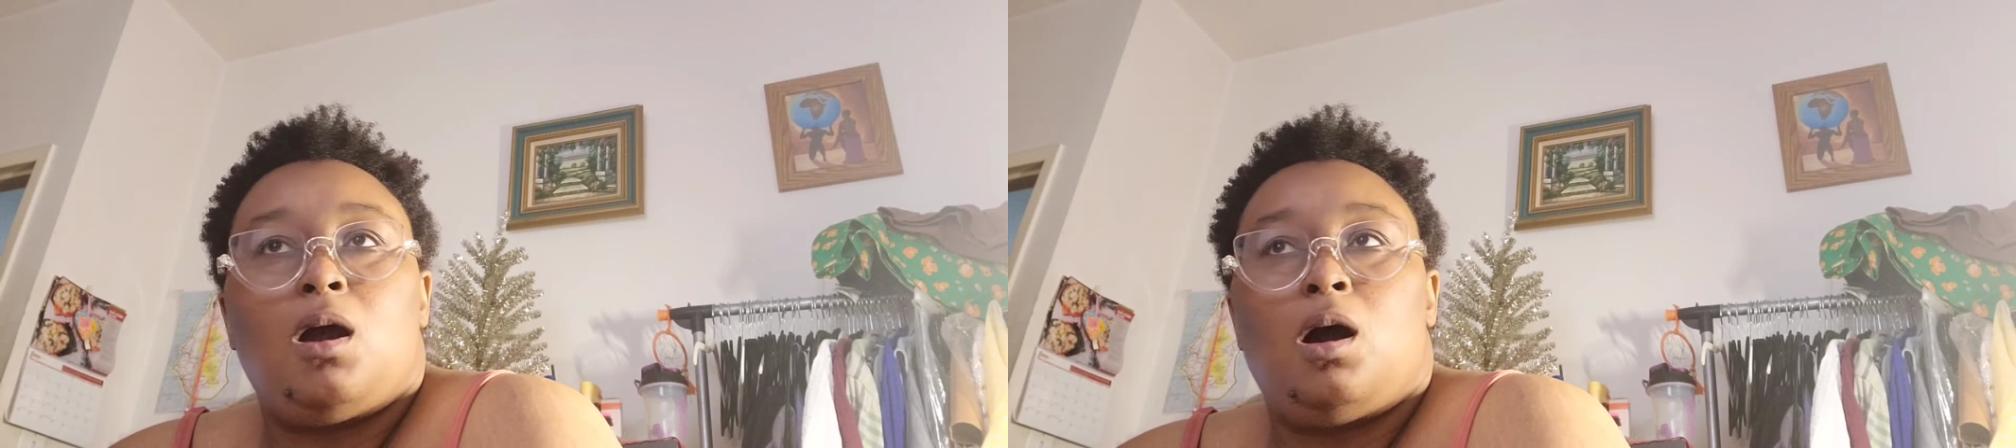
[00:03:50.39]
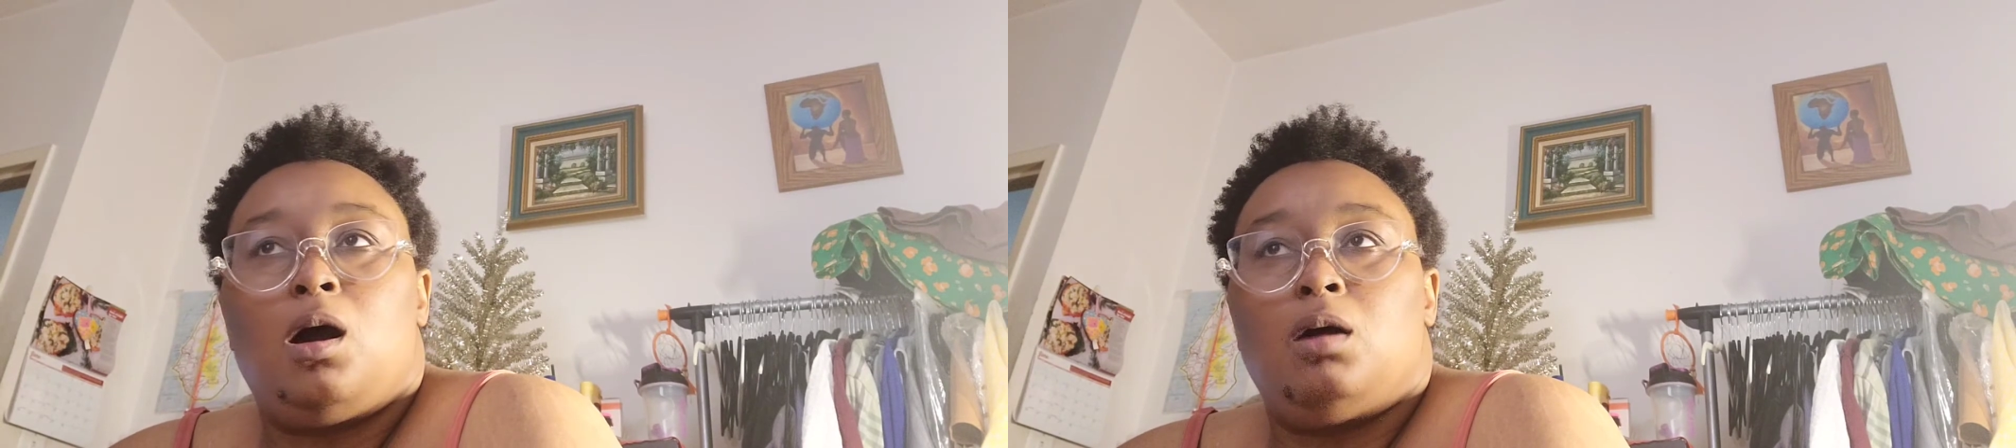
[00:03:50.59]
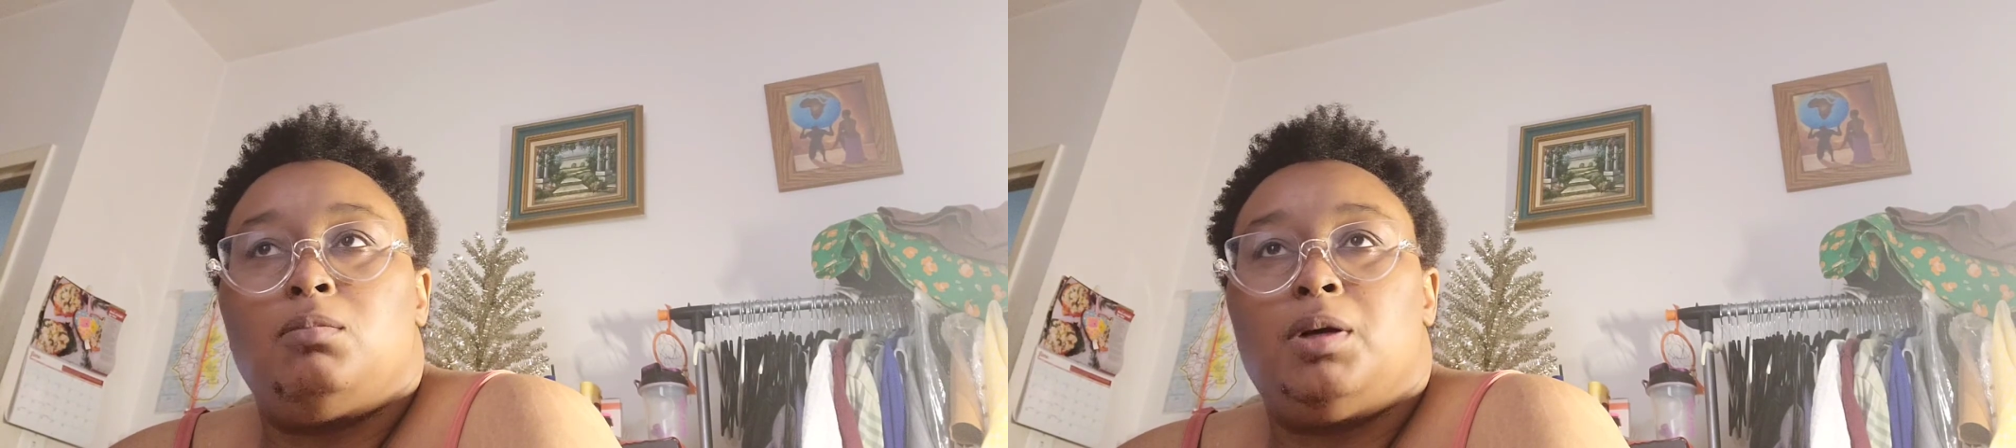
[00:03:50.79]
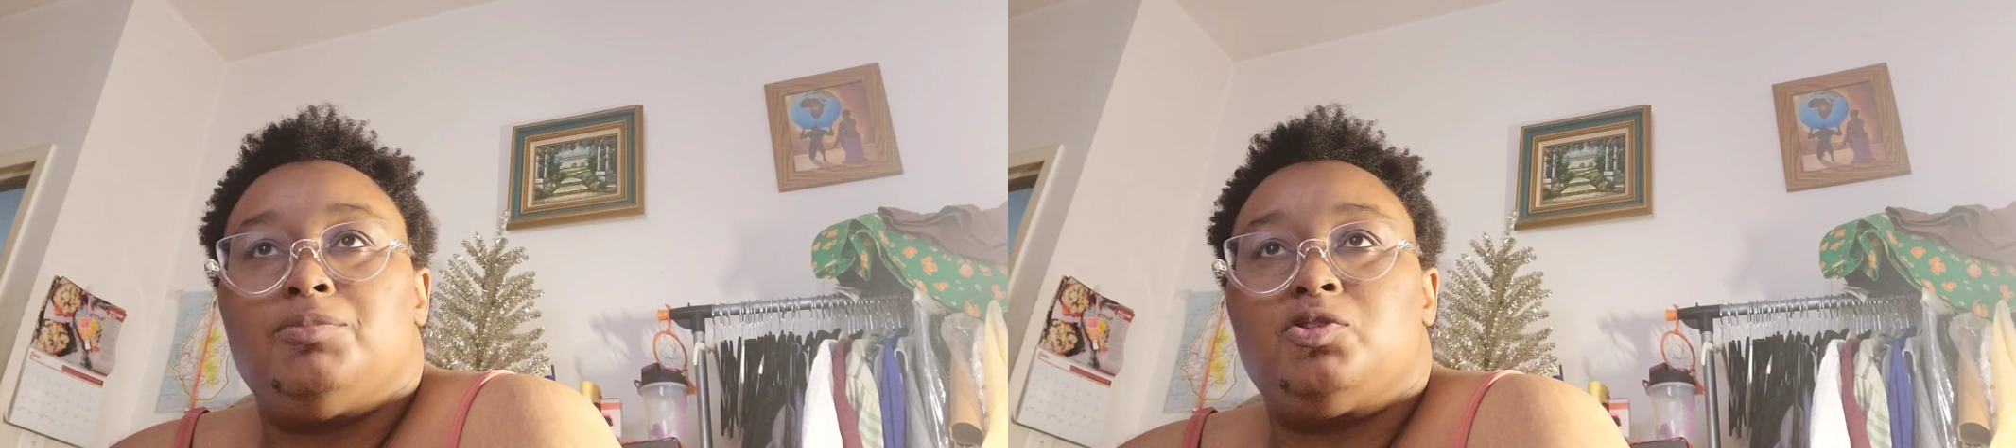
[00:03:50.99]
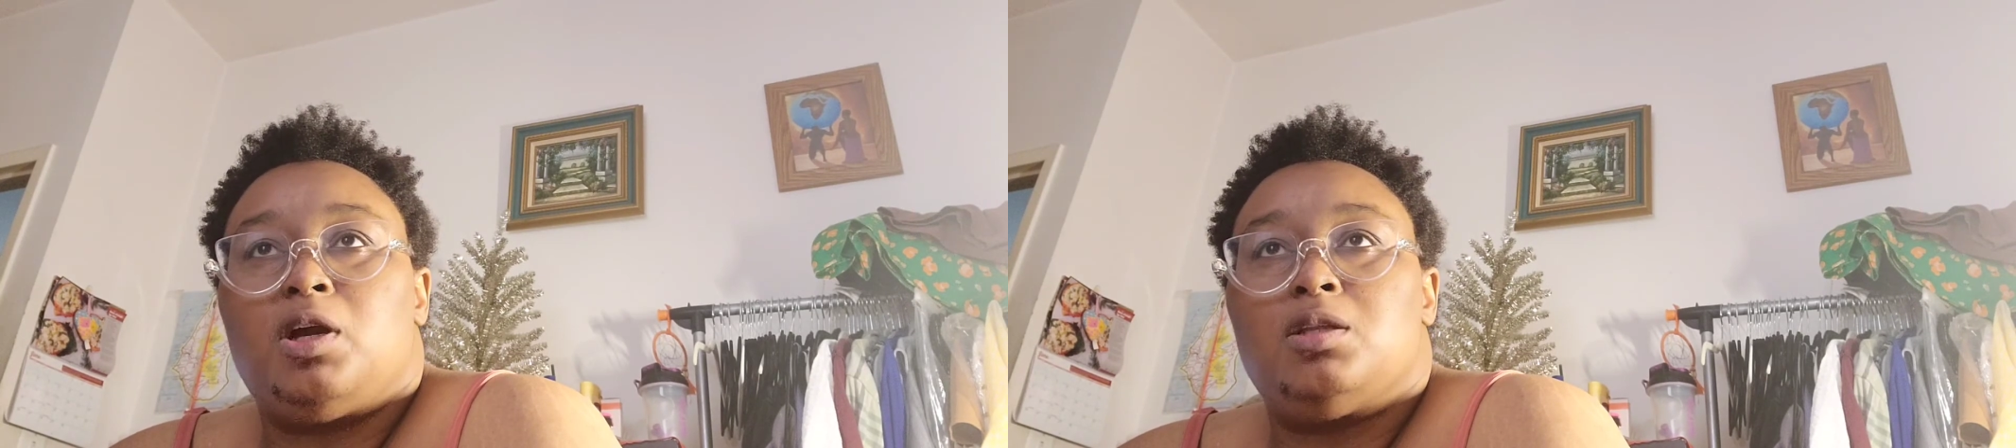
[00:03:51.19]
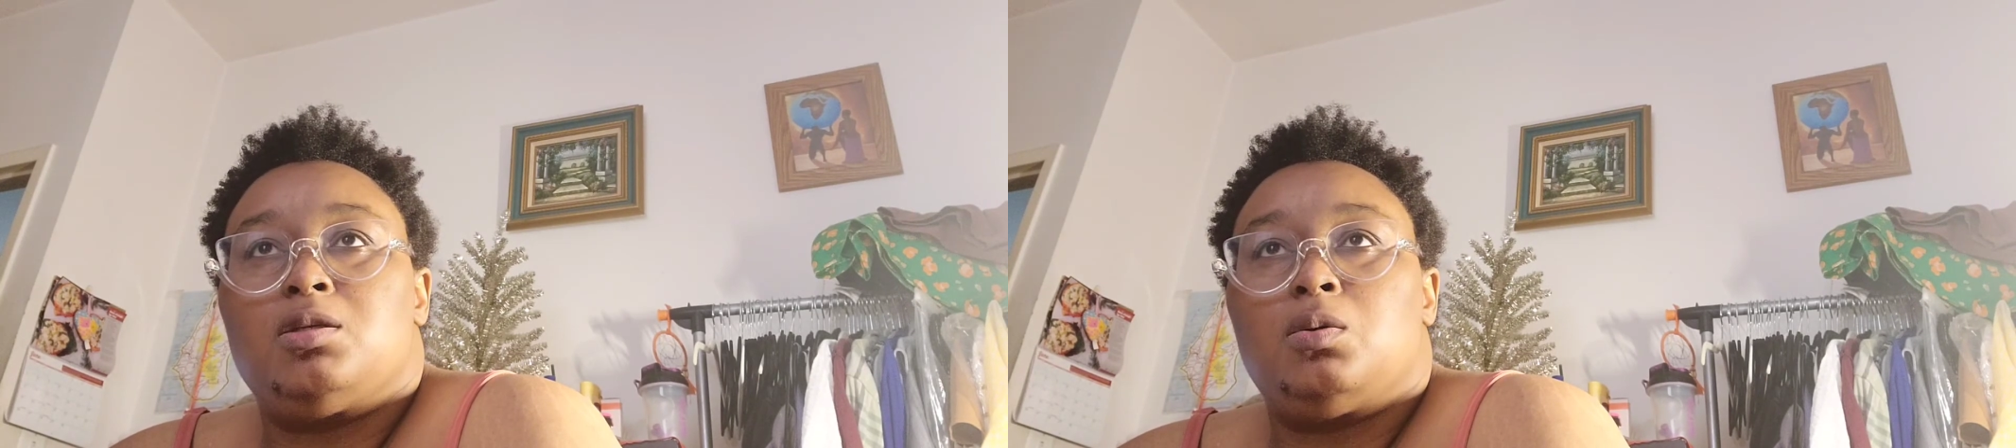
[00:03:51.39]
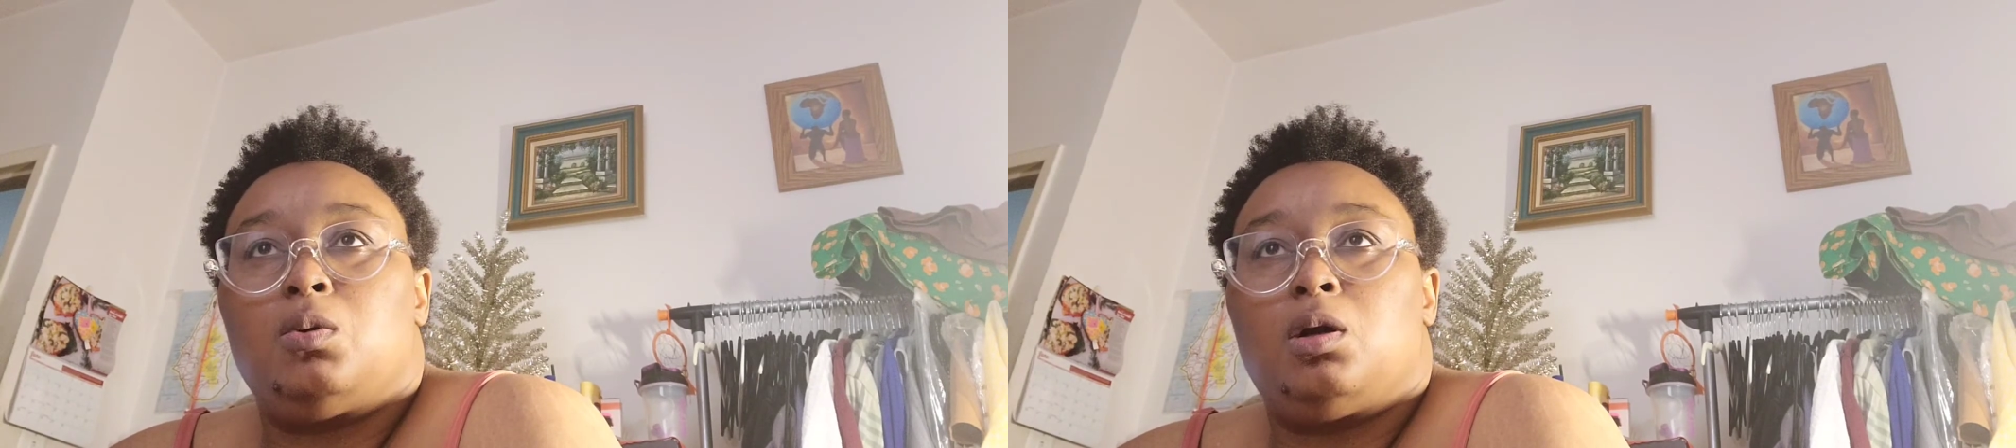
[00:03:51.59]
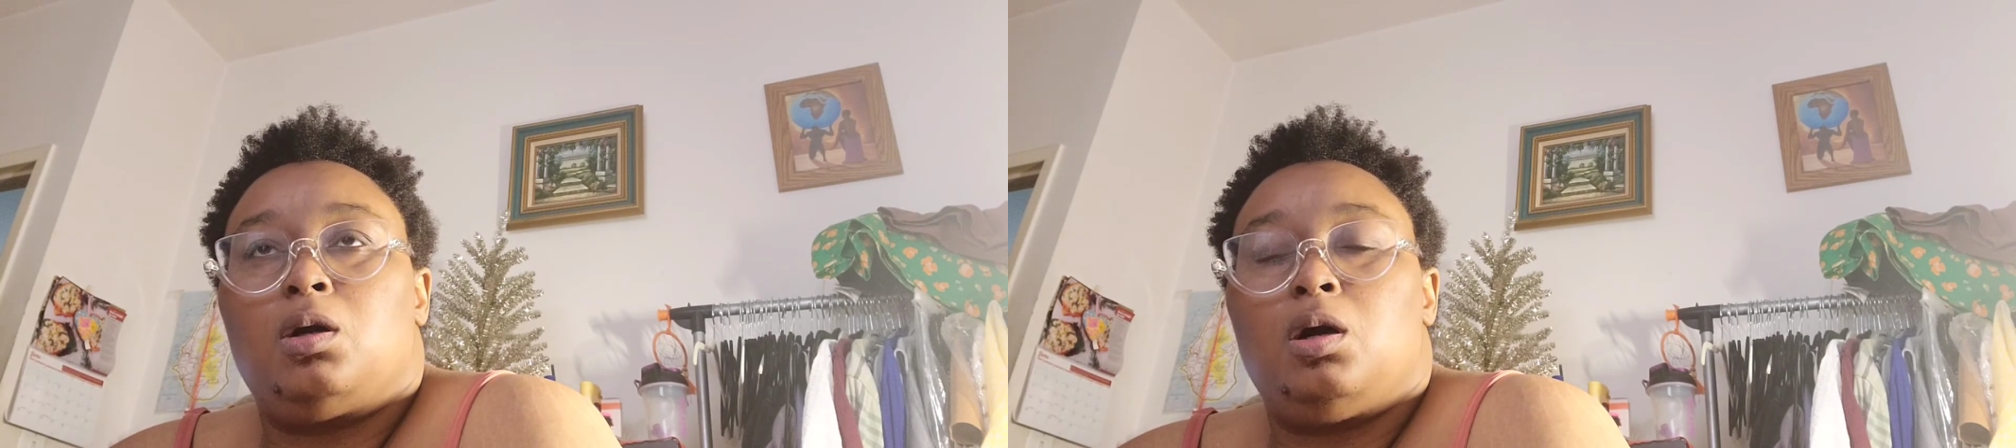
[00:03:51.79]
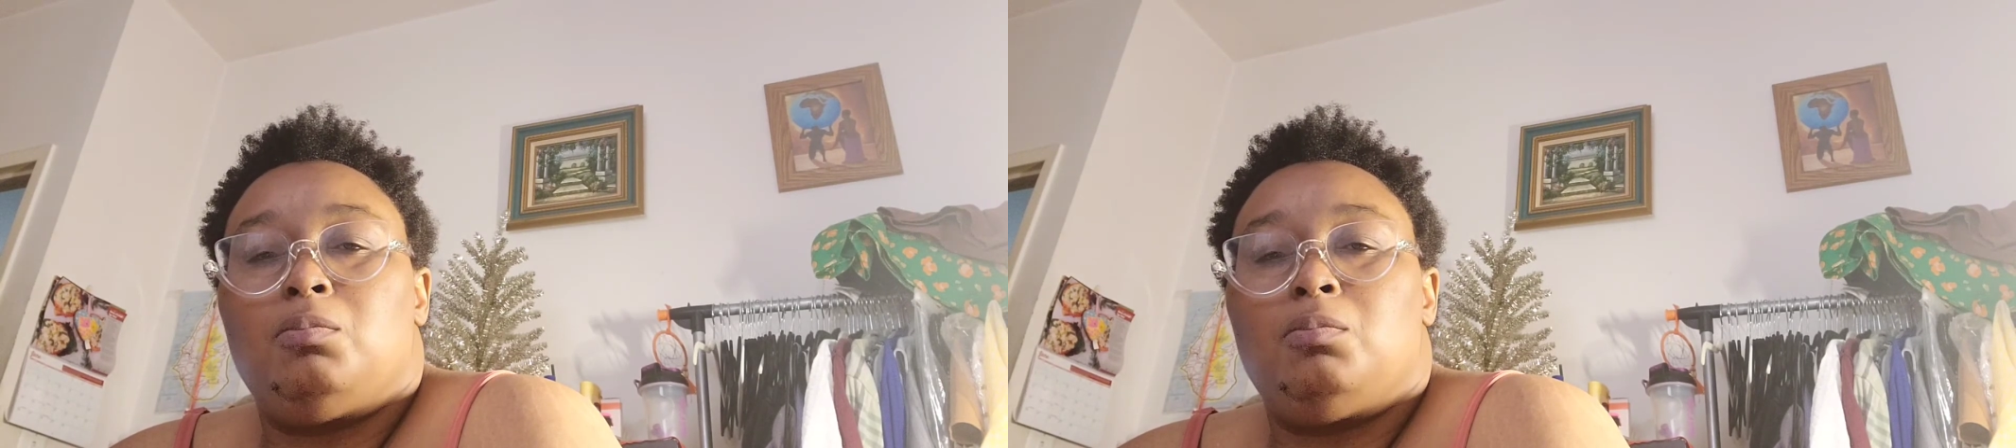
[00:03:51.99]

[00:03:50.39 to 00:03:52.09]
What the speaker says: I'm trying to work